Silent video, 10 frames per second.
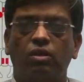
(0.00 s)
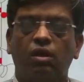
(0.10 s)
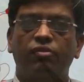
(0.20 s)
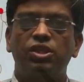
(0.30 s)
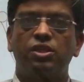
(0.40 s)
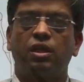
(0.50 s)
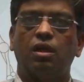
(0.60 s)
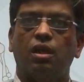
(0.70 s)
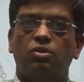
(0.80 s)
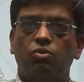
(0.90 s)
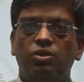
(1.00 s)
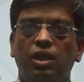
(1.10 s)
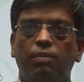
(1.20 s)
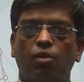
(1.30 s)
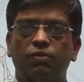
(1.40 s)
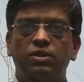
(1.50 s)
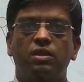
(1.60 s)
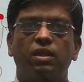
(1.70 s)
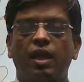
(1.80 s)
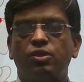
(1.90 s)
Ravi Jain, Associate Professor
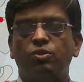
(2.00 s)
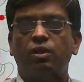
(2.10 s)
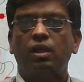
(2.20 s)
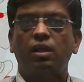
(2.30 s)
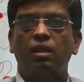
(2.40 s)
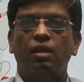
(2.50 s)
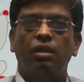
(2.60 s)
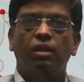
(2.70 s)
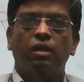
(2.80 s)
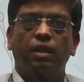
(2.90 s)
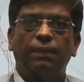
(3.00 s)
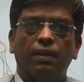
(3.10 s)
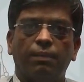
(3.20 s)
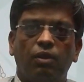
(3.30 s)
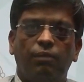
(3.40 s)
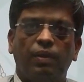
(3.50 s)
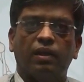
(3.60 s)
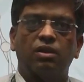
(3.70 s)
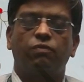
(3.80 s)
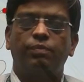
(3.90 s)
and HOD, Department of
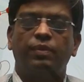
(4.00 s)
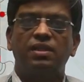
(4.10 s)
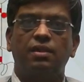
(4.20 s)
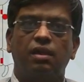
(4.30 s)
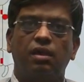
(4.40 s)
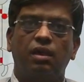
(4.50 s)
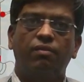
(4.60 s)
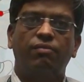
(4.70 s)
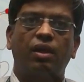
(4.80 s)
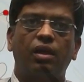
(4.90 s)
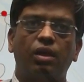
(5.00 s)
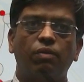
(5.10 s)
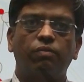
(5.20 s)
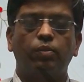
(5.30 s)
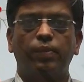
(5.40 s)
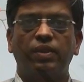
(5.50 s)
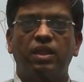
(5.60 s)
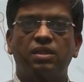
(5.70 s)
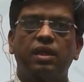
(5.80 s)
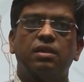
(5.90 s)
Practice of Medicine and Faculty of Homeopathic
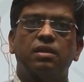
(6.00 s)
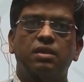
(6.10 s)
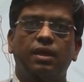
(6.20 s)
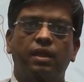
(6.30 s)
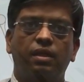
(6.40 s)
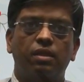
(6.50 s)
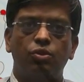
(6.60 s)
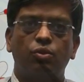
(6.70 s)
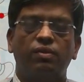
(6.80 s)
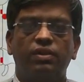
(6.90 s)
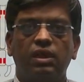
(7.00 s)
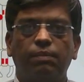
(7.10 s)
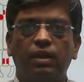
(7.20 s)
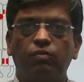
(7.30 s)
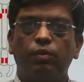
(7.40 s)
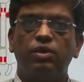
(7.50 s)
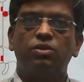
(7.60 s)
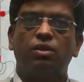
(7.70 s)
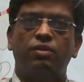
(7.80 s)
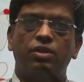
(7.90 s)
Science at Jyoti Vidyapeeth Women's
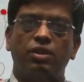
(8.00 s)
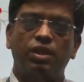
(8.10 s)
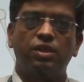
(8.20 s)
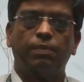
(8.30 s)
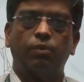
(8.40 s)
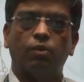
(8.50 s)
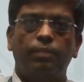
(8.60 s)
University, Jaipur.